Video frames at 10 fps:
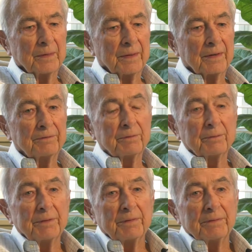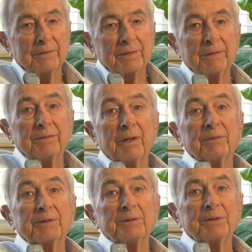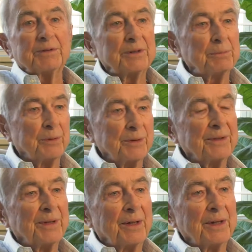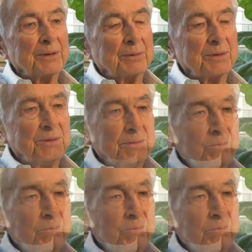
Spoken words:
therefore, we've always supported the hospice.